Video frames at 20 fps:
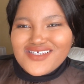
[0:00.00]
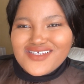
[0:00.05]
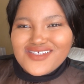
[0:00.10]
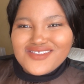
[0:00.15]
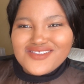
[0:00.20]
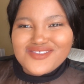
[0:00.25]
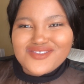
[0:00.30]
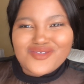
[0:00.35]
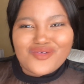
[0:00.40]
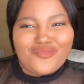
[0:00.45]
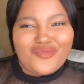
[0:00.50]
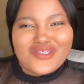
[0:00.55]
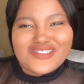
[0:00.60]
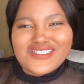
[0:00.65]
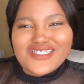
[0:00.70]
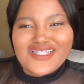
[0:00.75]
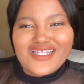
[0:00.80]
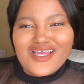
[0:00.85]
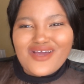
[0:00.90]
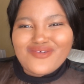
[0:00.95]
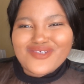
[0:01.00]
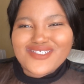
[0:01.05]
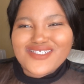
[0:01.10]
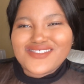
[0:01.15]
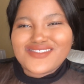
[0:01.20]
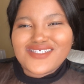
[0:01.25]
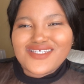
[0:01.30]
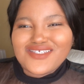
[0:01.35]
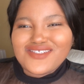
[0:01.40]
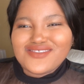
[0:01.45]
So basically I was
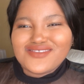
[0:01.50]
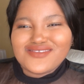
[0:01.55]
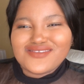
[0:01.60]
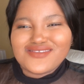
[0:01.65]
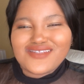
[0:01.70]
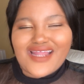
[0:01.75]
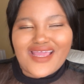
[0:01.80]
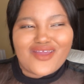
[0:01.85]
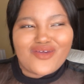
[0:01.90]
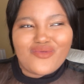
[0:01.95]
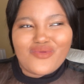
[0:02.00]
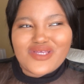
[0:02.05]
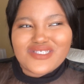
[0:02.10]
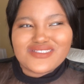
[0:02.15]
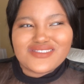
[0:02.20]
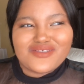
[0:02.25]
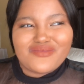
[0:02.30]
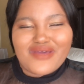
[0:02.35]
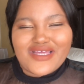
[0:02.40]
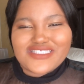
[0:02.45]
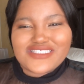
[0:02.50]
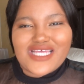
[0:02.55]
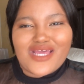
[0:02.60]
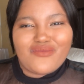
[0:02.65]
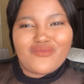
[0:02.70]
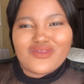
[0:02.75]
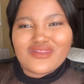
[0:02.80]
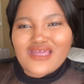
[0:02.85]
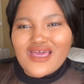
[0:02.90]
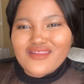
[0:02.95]
just in like wasting my
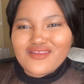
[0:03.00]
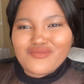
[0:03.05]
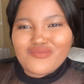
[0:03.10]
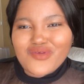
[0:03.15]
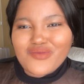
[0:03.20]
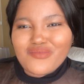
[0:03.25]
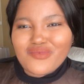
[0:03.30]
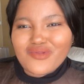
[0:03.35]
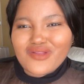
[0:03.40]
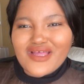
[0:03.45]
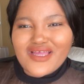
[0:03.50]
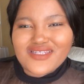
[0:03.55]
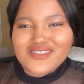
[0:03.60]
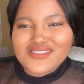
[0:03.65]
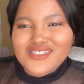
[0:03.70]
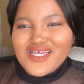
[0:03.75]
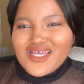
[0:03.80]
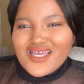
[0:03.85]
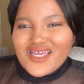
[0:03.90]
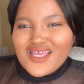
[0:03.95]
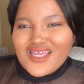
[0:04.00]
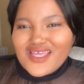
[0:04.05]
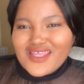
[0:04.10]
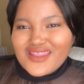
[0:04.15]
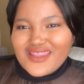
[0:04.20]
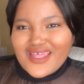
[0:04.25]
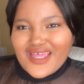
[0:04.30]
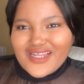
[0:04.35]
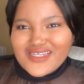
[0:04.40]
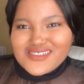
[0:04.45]
time with other people, and
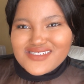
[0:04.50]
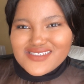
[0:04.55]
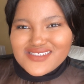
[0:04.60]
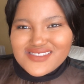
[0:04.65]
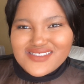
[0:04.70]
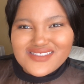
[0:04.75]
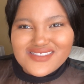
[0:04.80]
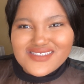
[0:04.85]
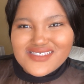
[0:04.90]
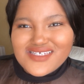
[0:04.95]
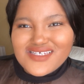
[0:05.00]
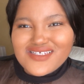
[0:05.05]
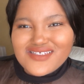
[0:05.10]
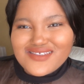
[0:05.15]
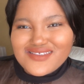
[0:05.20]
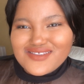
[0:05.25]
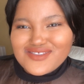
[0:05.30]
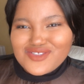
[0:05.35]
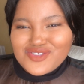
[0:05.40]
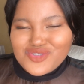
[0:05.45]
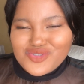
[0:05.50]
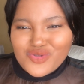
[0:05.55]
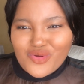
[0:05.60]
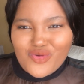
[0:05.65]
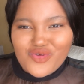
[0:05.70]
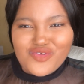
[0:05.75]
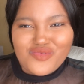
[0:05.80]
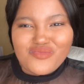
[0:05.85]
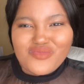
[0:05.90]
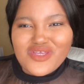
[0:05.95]
that just
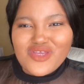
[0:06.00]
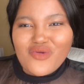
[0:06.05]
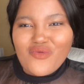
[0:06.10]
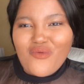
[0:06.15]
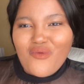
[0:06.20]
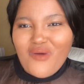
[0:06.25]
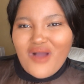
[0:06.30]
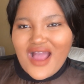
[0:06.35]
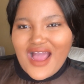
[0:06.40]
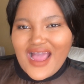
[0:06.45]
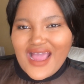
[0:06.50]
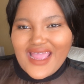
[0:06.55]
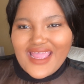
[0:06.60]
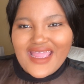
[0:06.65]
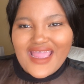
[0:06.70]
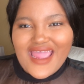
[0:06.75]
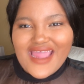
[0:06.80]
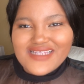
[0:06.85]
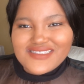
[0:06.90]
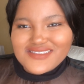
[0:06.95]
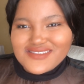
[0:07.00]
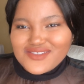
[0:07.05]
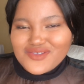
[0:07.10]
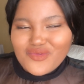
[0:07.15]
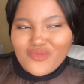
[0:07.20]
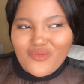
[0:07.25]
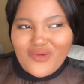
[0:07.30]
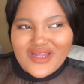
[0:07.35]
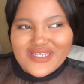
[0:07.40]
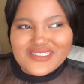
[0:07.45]
showed me why I
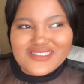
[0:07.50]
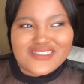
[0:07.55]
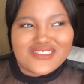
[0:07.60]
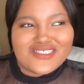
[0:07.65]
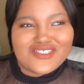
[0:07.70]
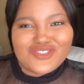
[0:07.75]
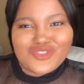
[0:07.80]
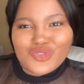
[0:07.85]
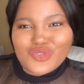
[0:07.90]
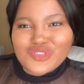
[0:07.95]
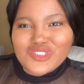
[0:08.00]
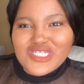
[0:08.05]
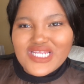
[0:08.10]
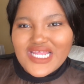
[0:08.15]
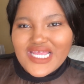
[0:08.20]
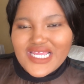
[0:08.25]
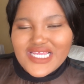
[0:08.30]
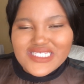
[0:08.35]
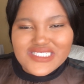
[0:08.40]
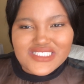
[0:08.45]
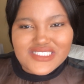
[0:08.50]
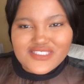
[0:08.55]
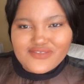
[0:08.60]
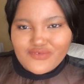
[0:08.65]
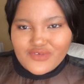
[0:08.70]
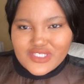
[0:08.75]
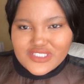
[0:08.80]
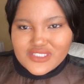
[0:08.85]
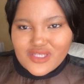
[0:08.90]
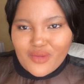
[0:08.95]
didn't want certain ages,
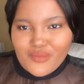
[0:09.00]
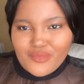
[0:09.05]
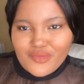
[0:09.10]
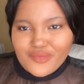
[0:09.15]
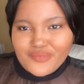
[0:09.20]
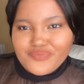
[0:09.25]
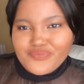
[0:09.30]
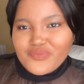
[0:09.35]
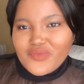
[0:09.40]
for example.